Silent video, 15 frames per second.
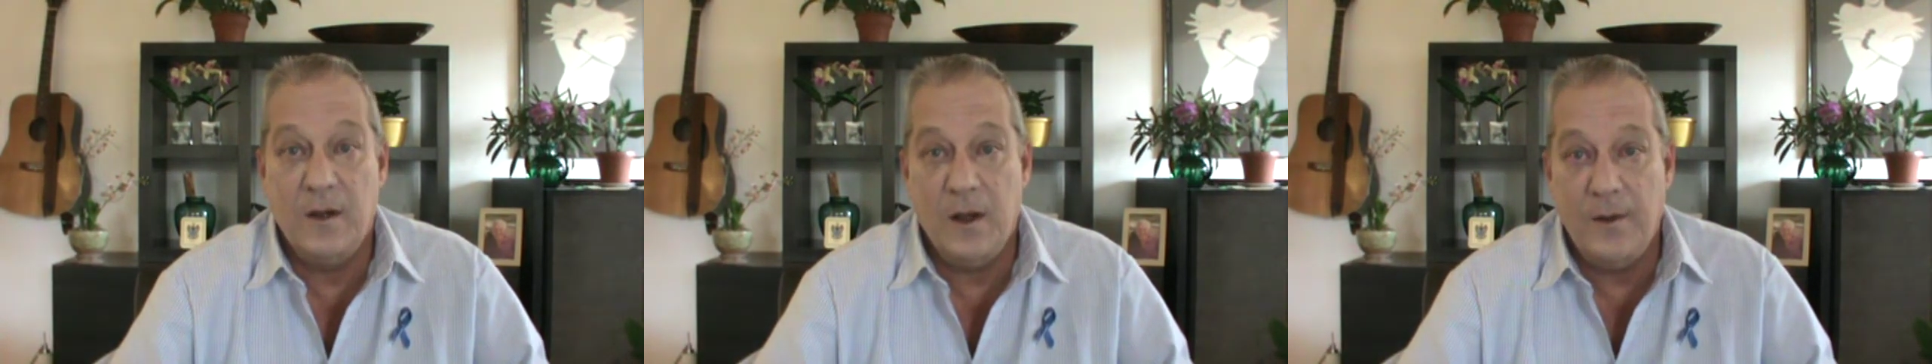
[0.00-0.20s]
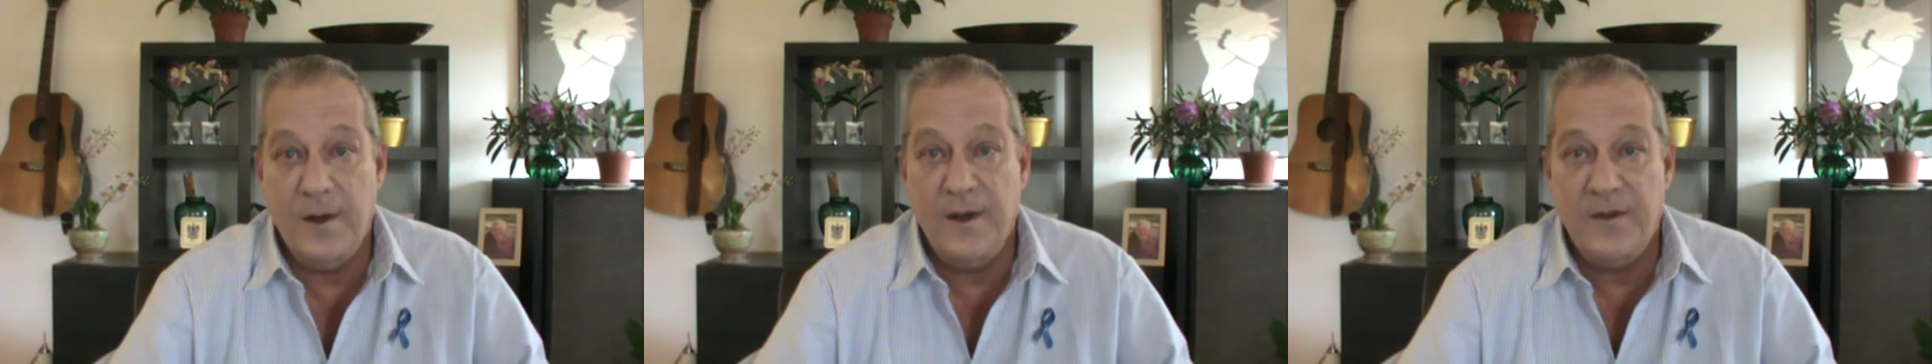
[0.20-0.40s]

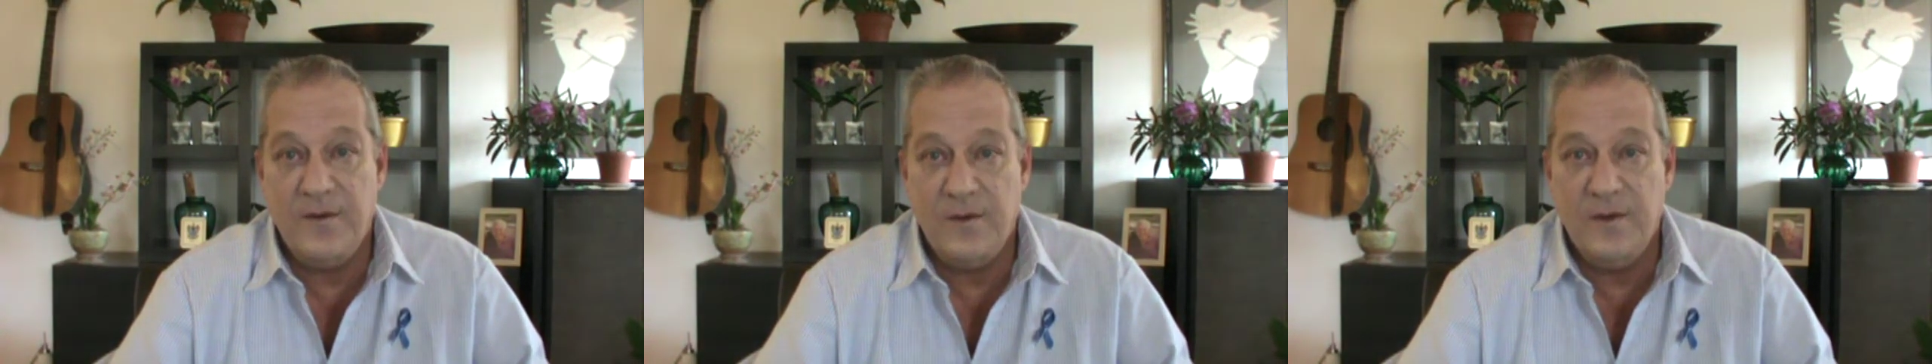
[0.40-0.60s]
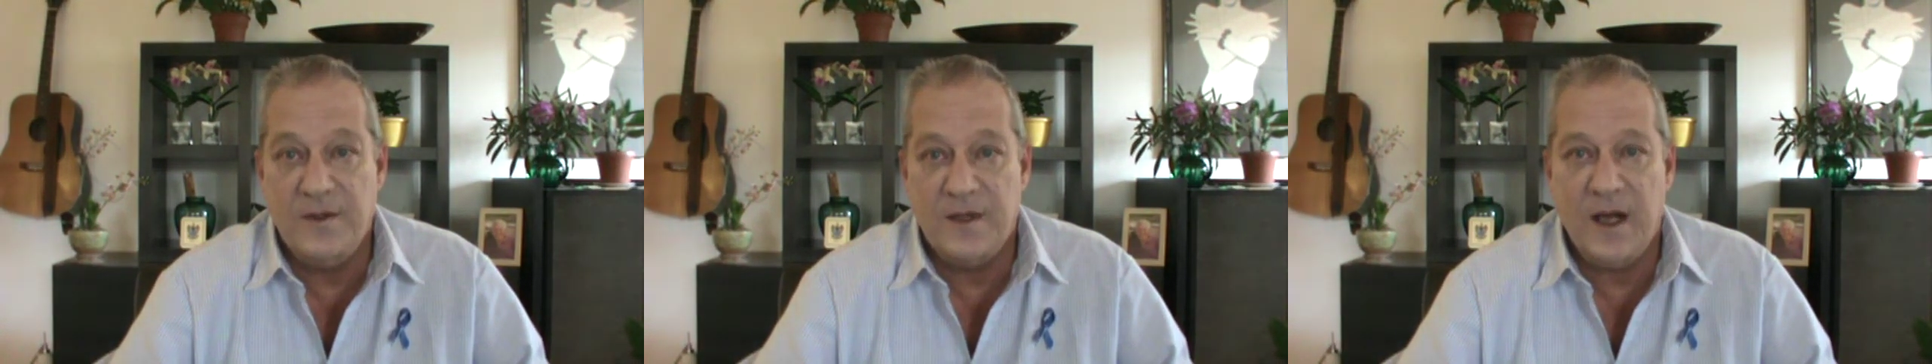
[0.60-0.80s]
going
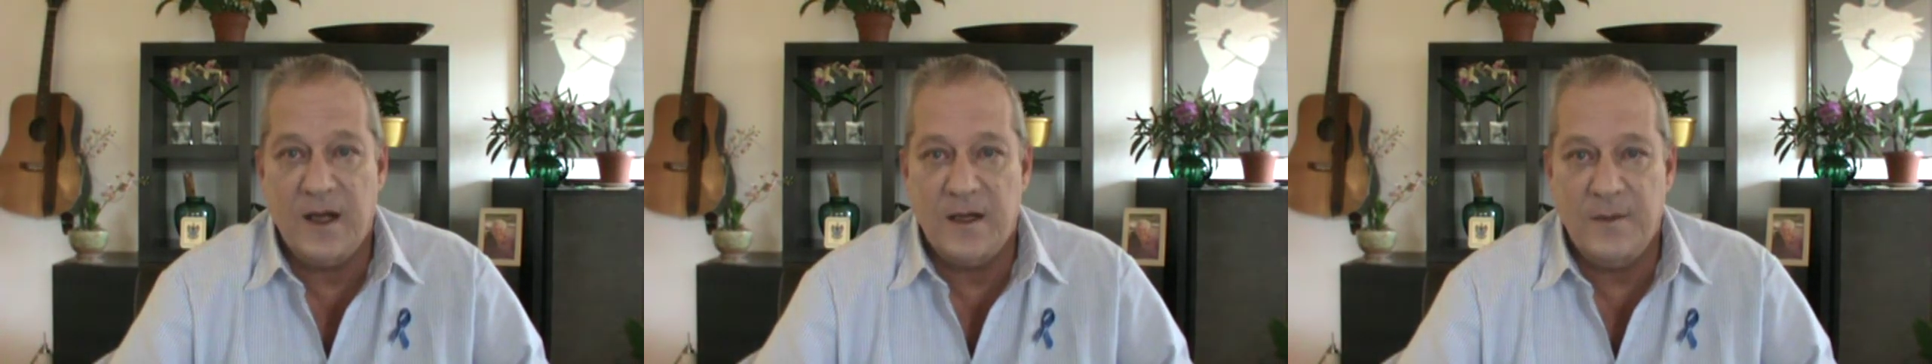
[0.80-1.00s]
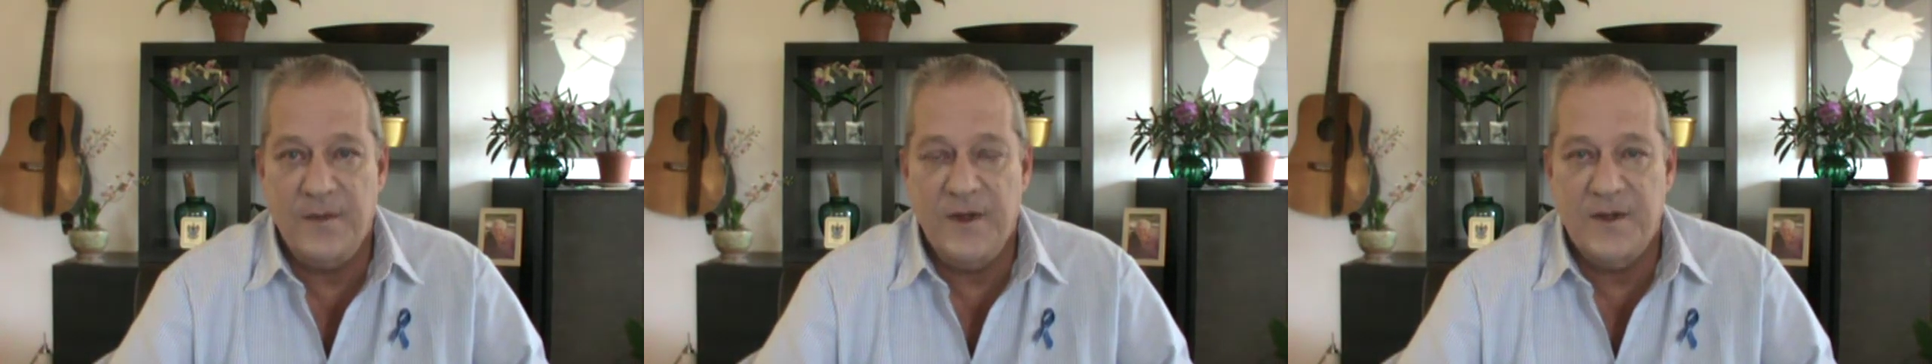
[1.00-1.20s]
through
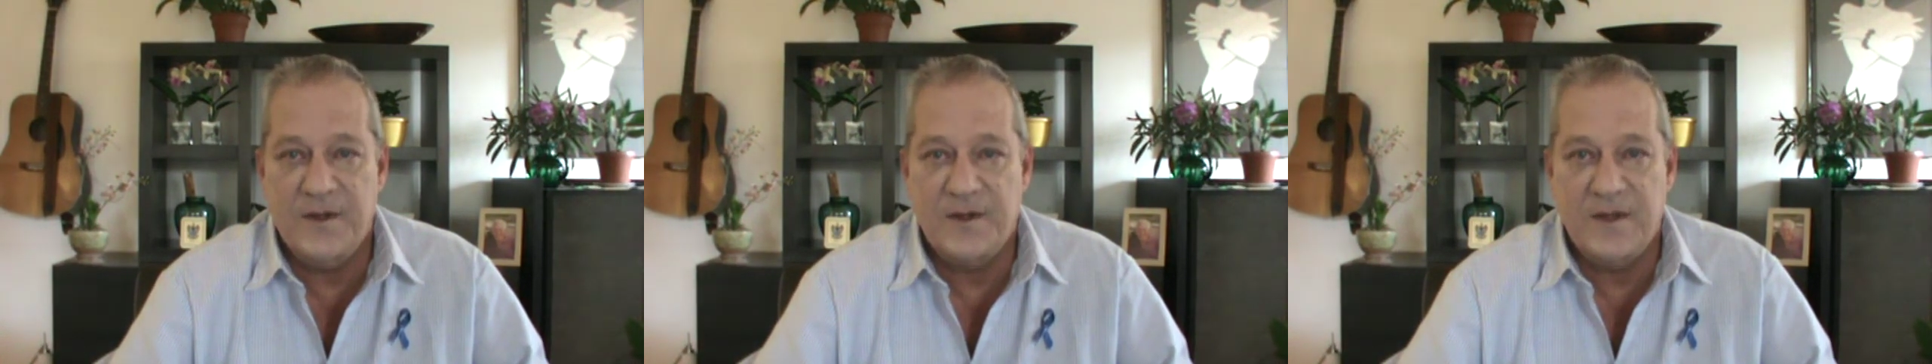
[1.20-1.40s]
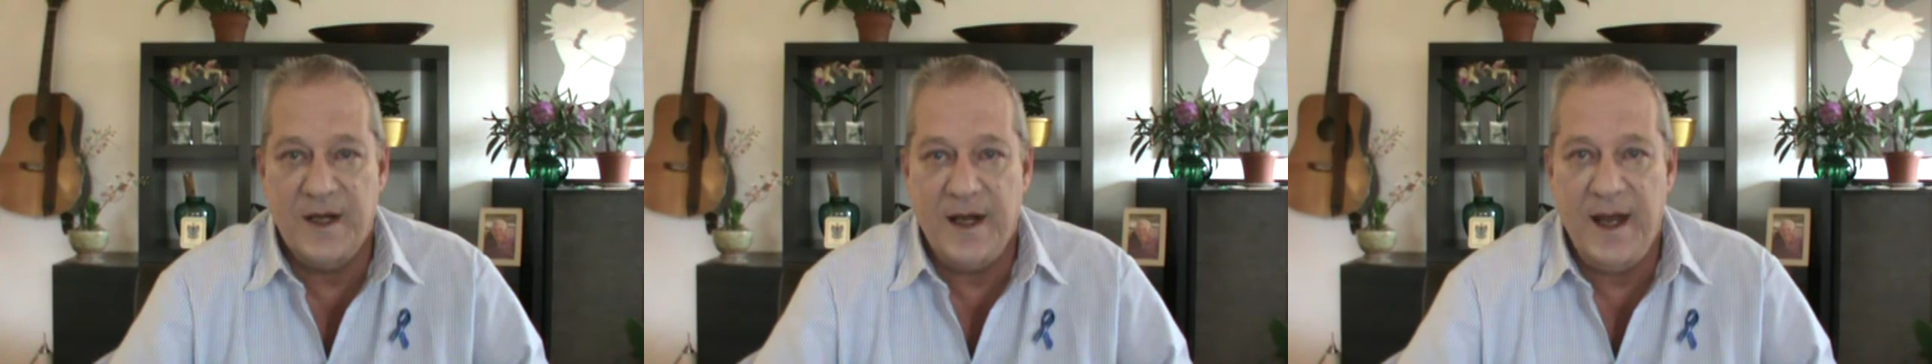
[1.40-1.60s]
child
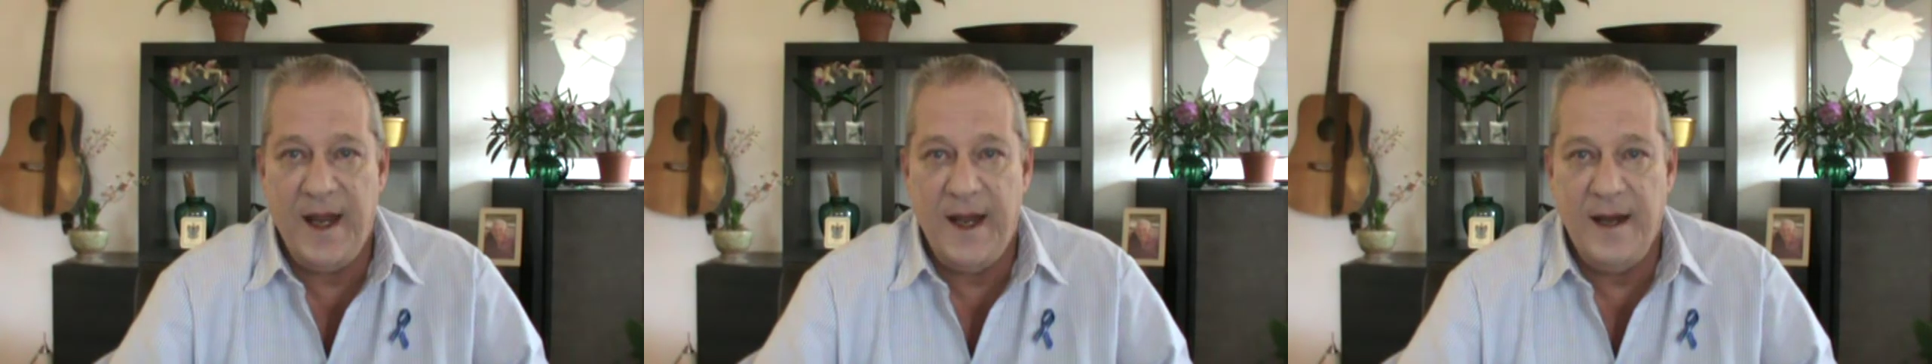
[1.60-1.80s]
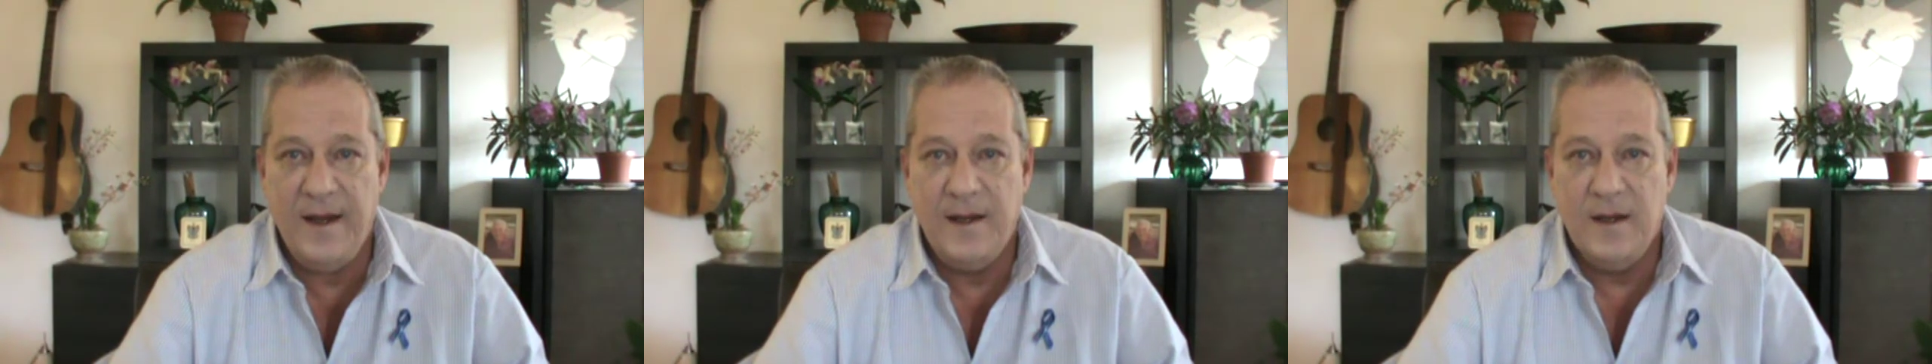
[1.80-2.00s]
abuse
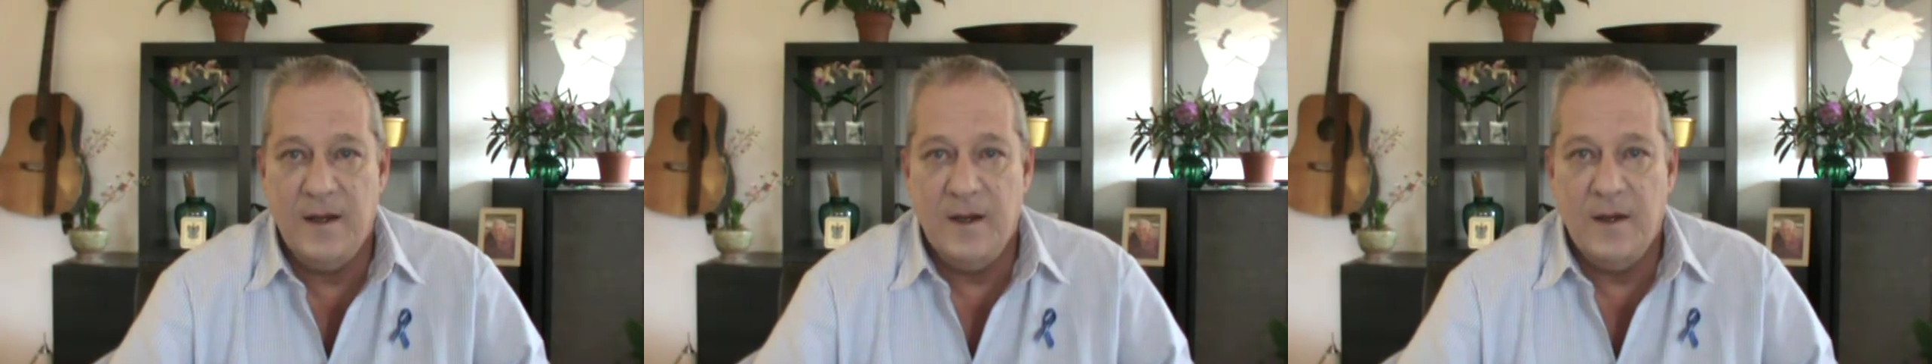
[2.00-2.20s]
today,